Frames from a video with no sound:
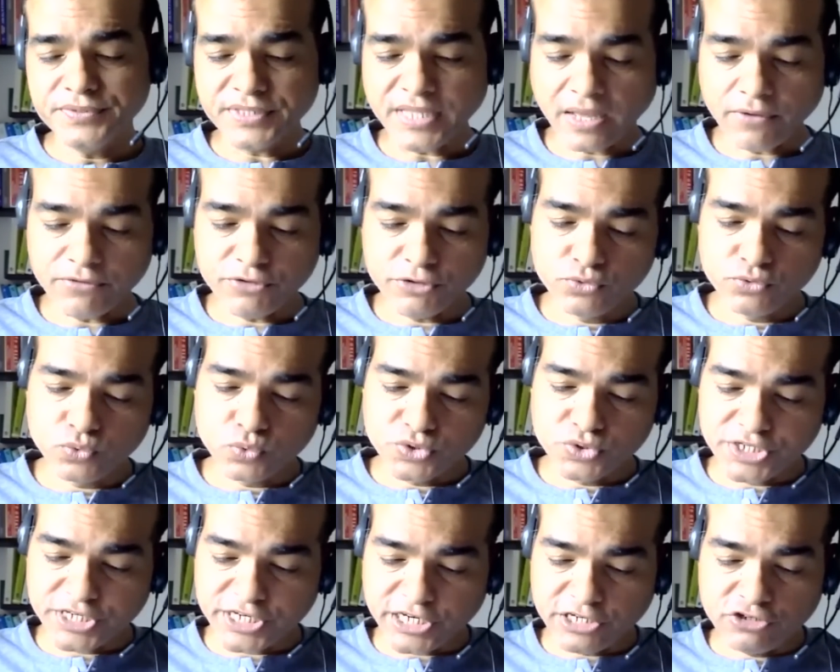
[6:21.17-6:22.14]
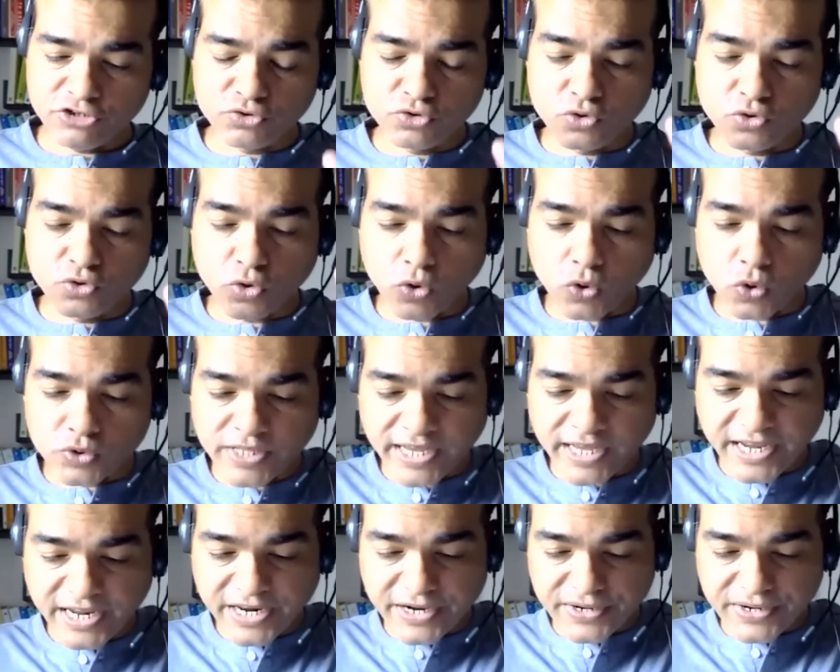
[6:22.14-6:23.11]
Now you need to go
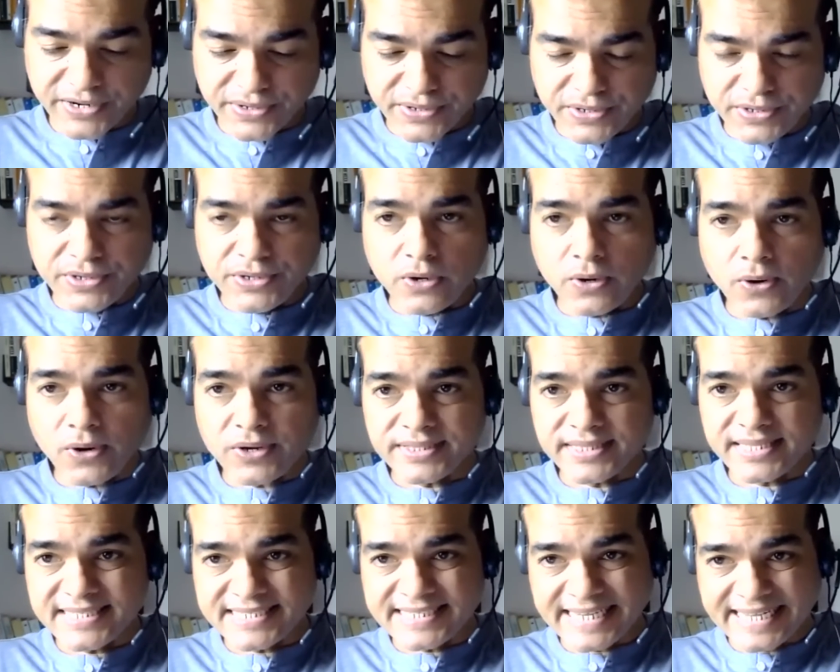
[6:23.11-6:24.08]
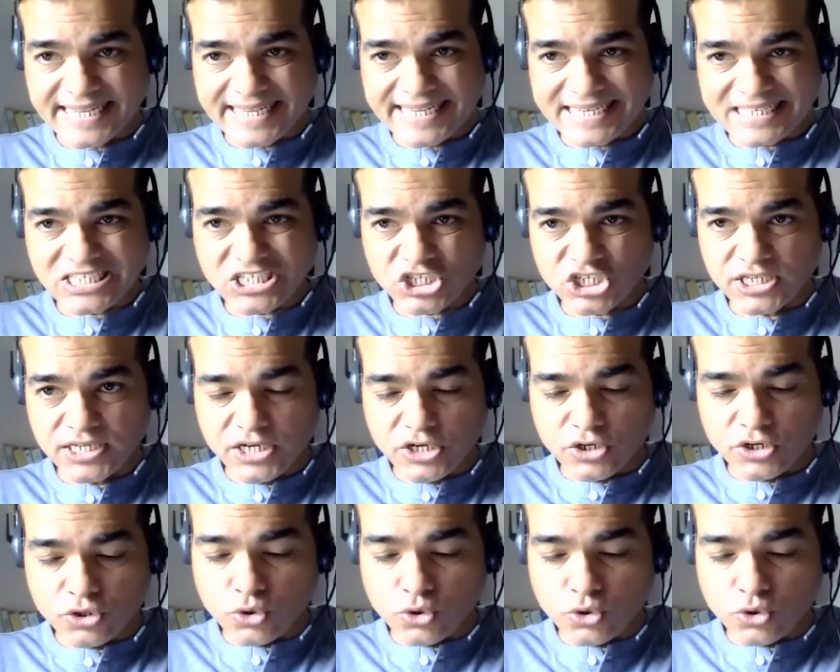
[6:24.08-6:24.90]
there on the stage.